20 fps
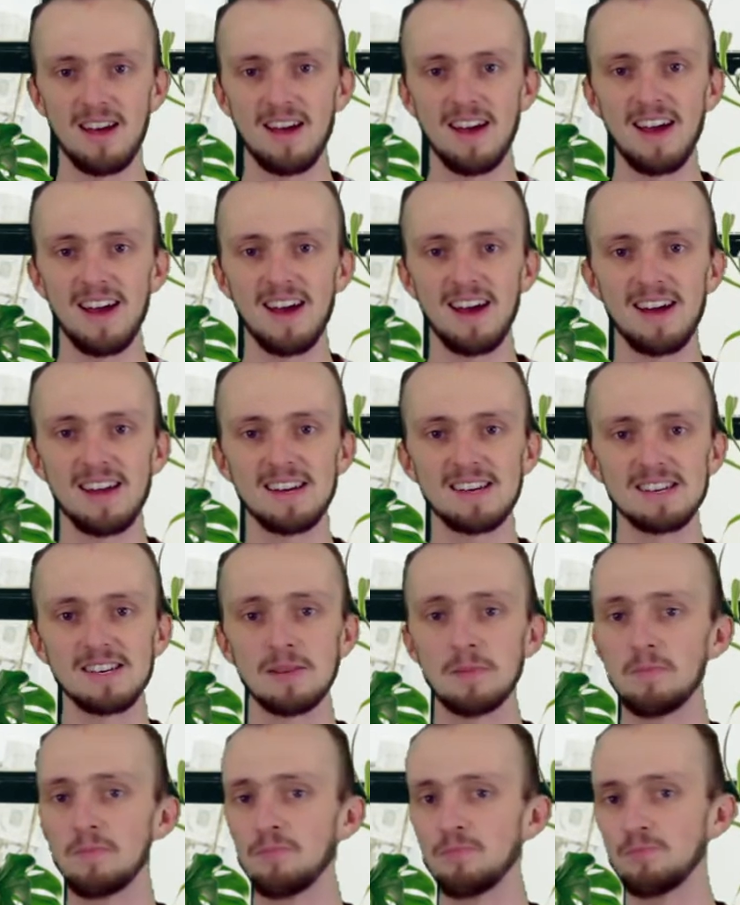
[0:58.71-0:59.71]
And
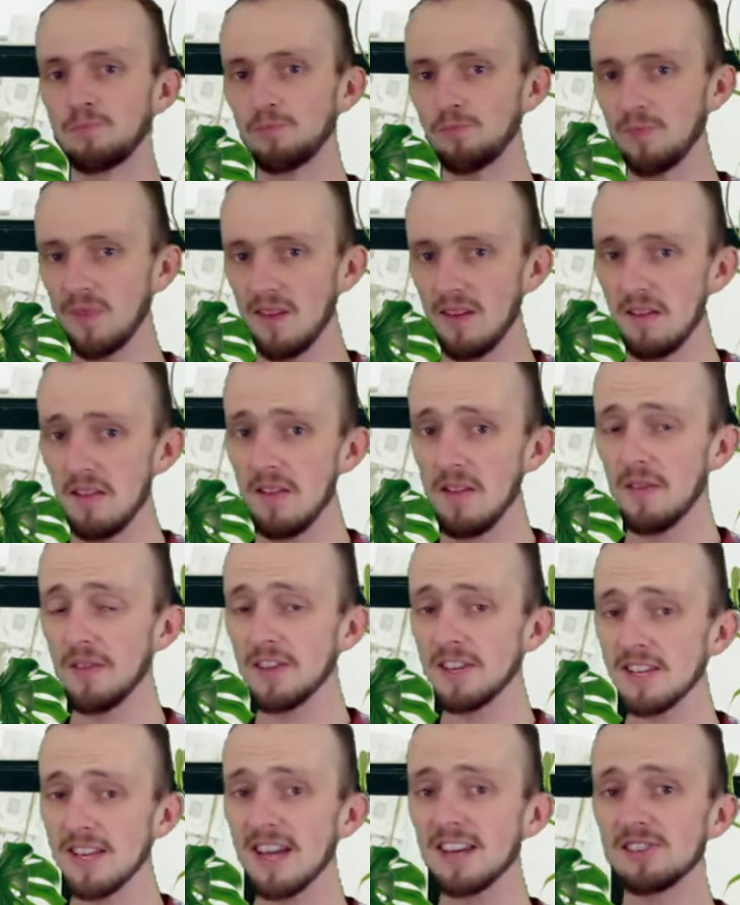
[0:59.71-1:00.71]

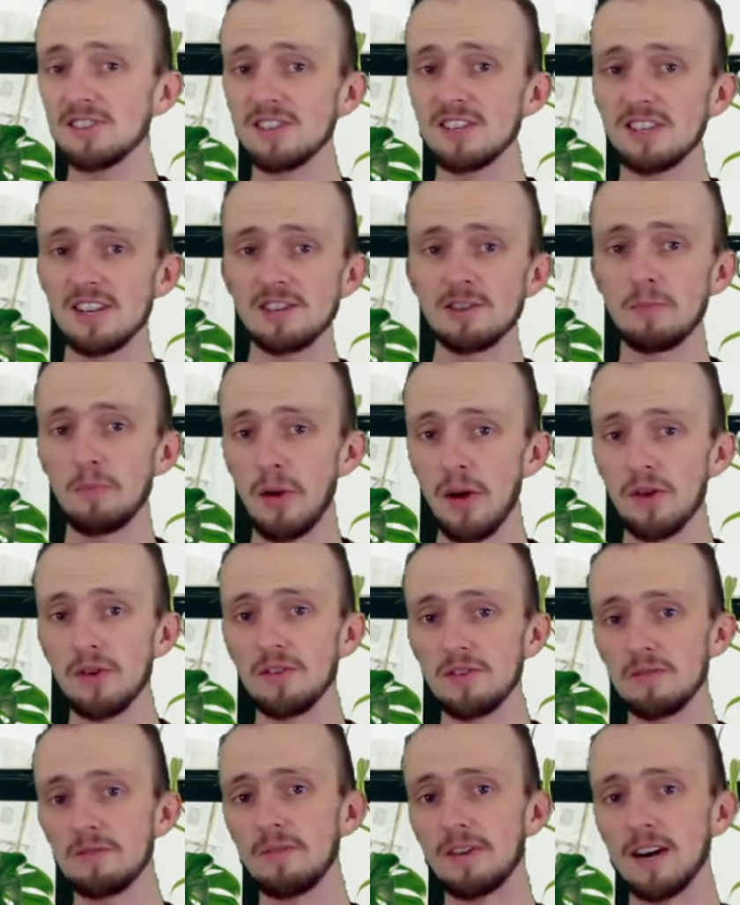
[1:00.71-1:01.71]
this is actually such a
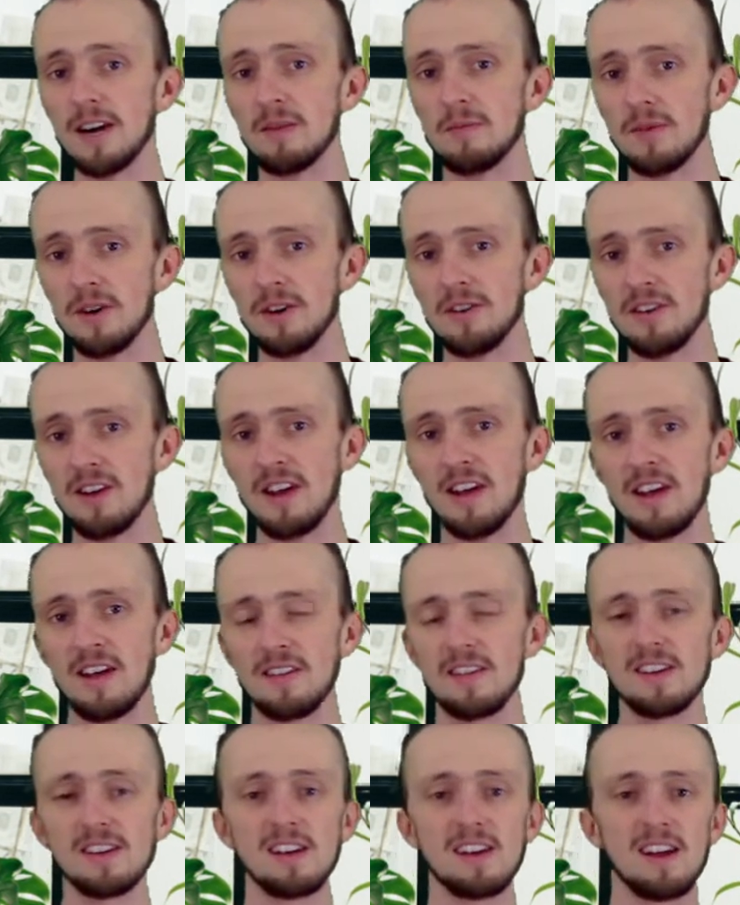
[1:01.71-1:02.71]
potent pheromone
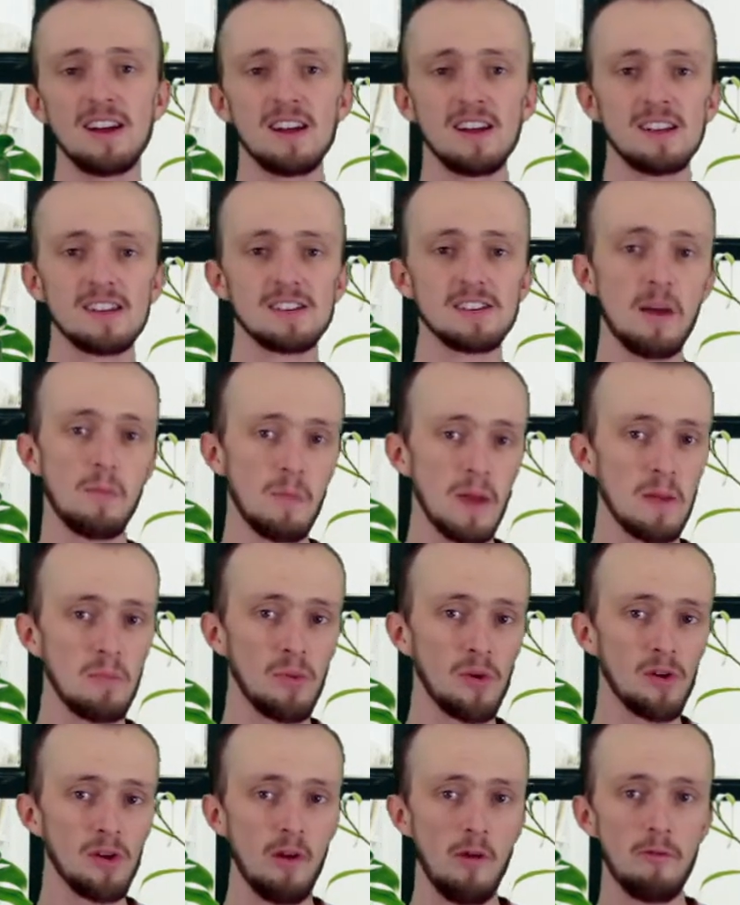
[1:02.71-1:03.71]
that some
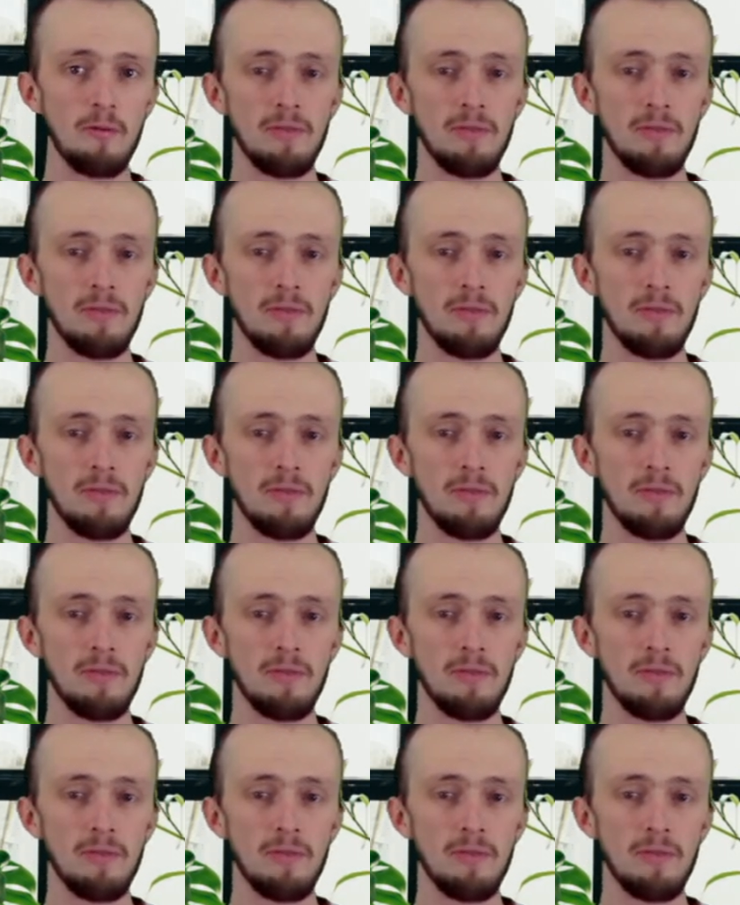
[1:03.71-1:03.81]
people have